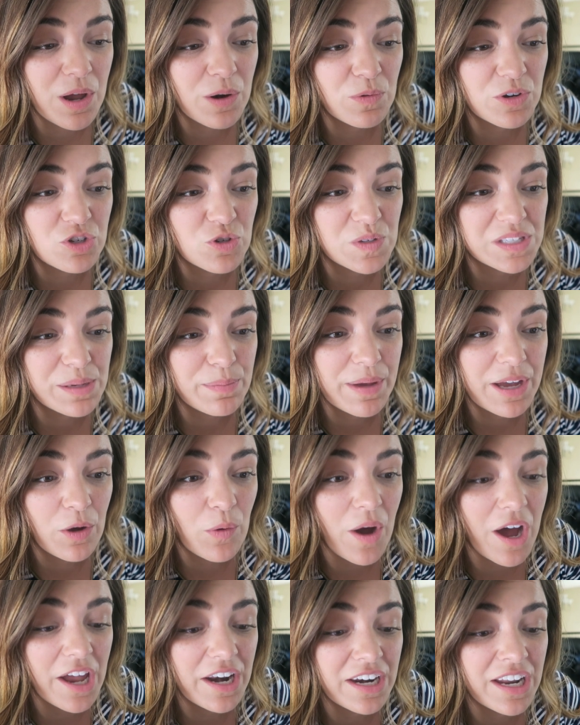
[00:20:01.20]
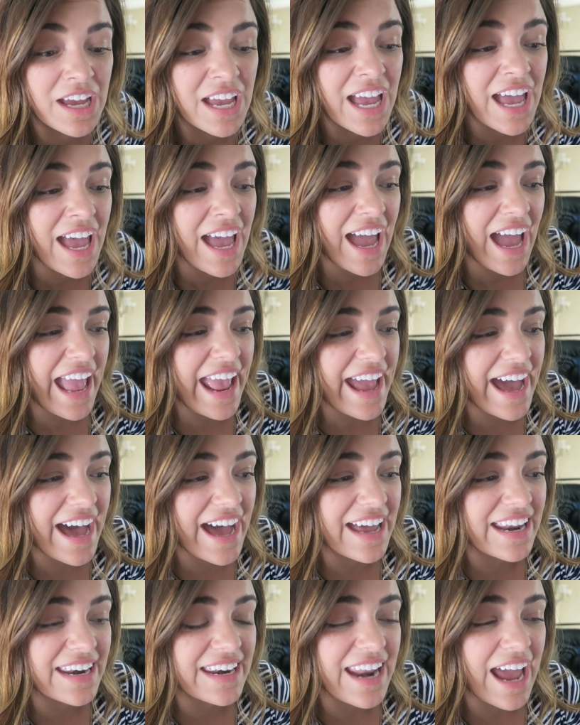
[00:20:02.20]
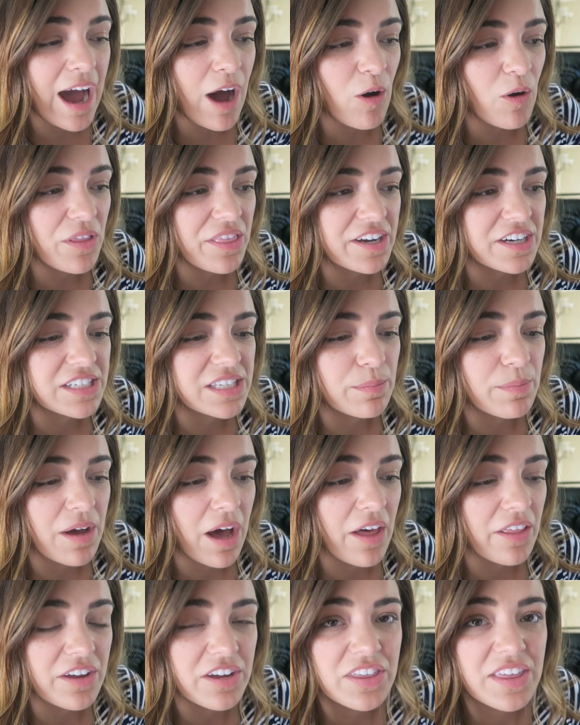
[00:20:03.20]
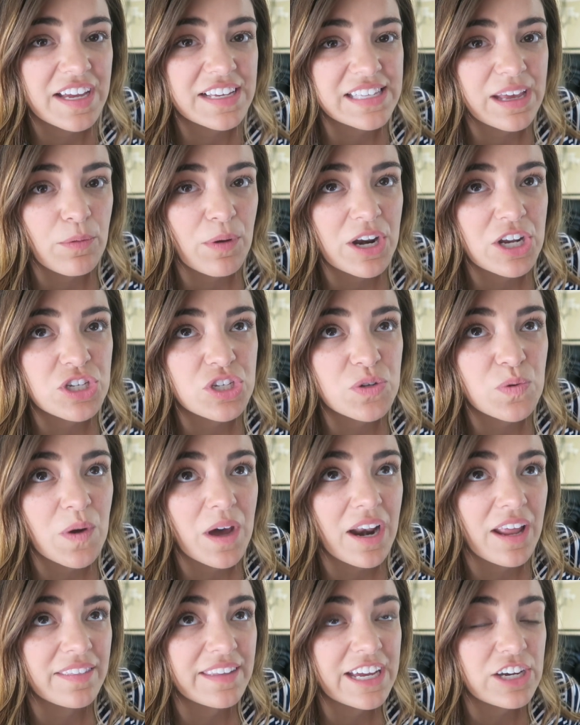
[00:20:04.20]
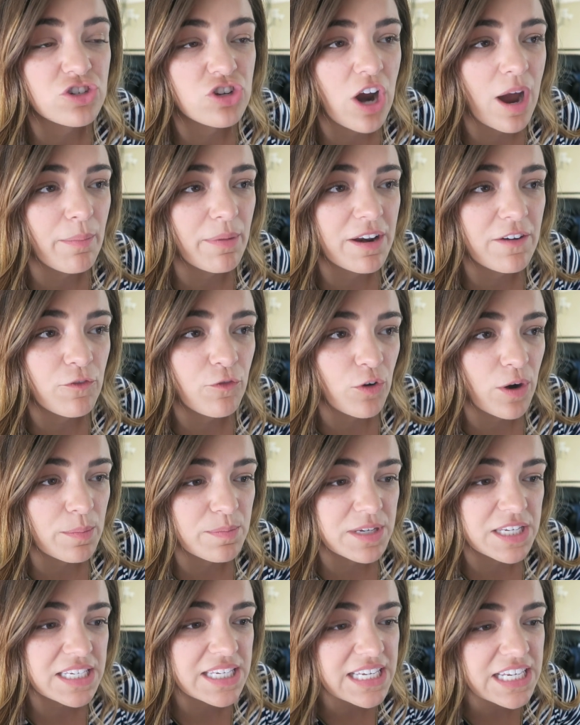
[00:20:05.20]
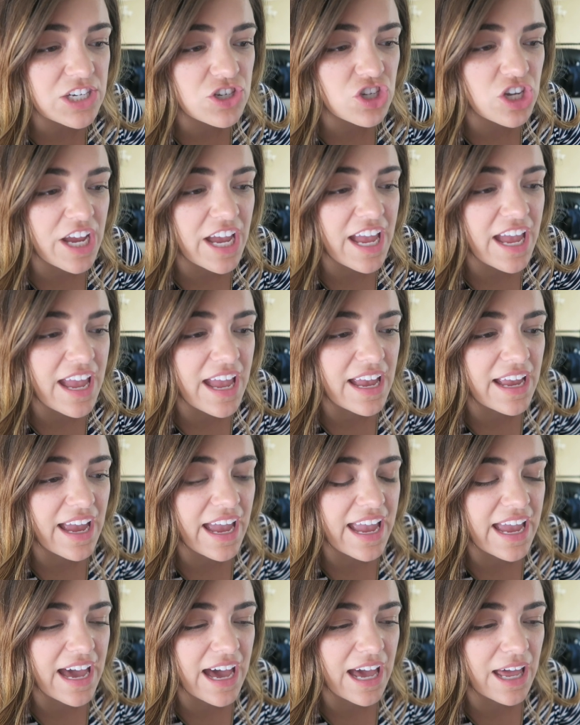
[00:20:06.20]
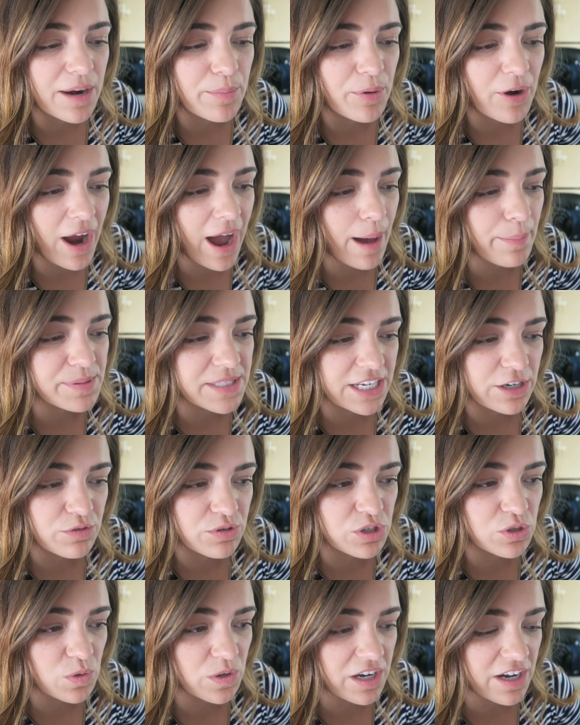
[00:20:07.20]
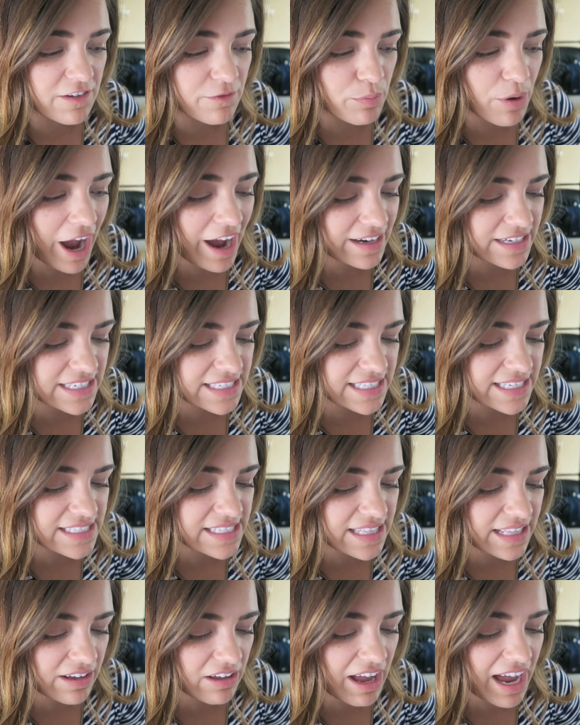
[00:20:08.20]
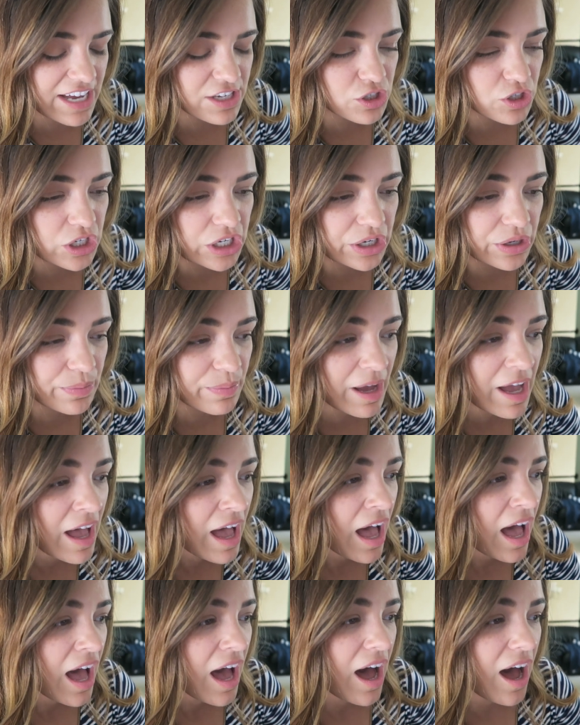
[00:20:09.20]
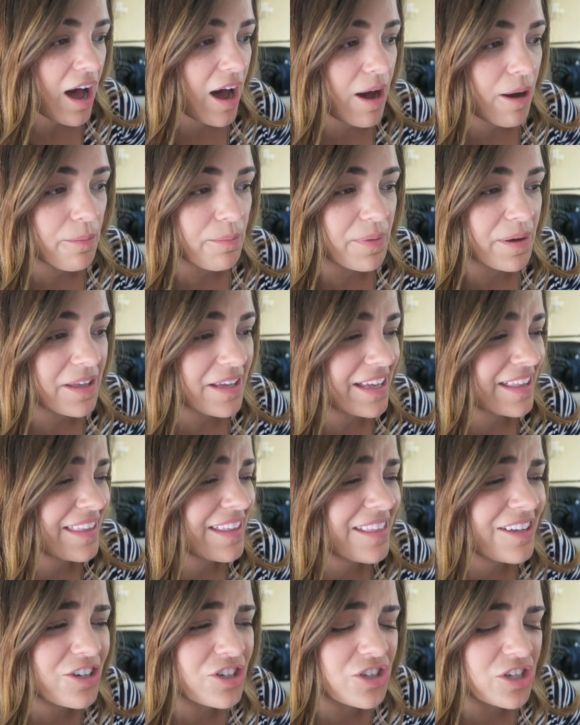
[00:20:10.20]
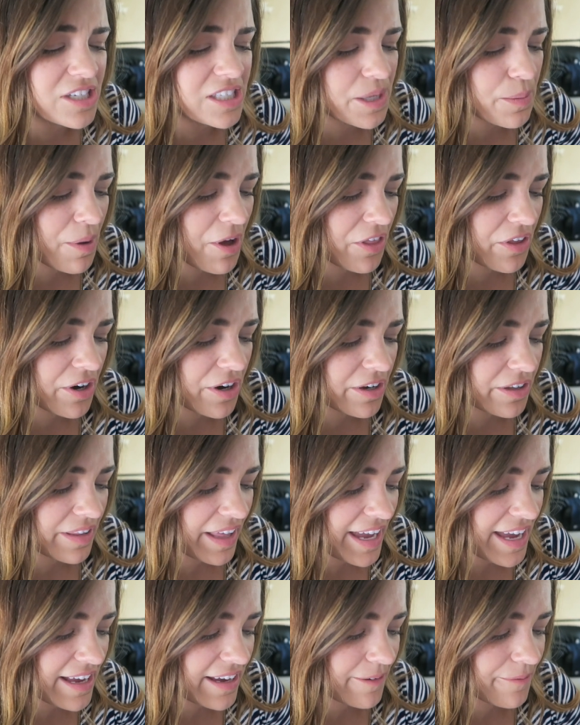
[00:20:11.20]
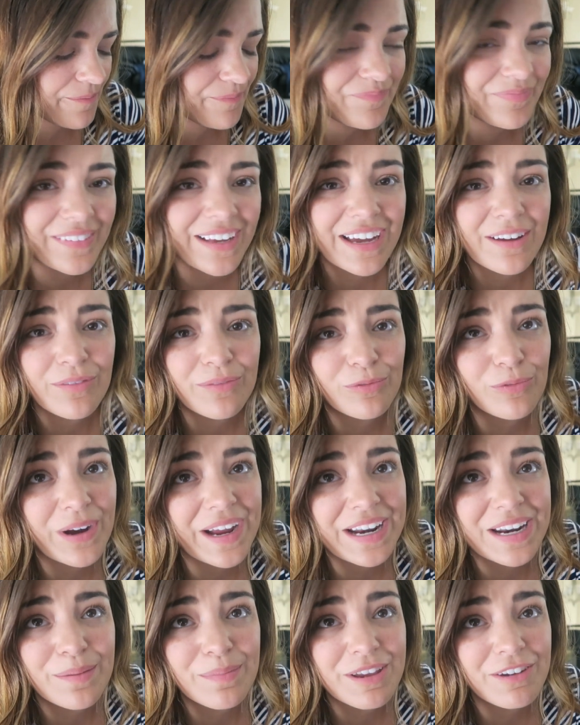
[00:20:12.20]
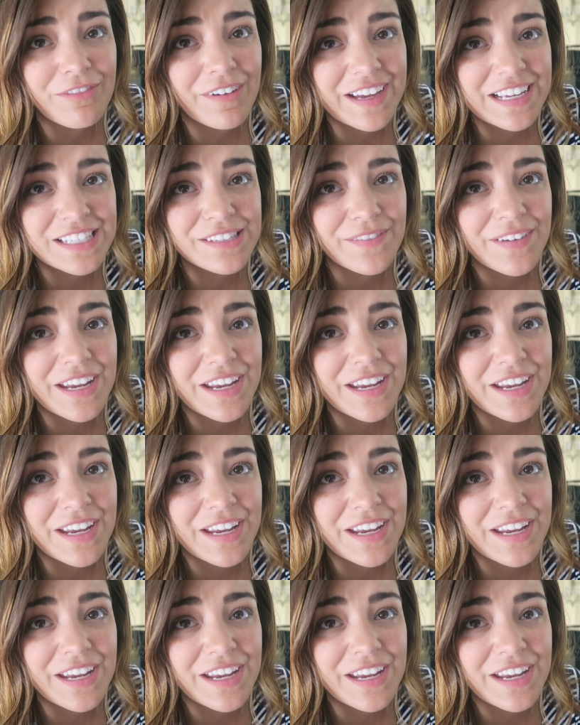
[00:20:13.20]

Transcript: one, which was a big one. And now there's some other things I want to do, one on like trauma-informed teaching and perhaps like restorative practices in the classroom. Um, and then there's just some other like random advice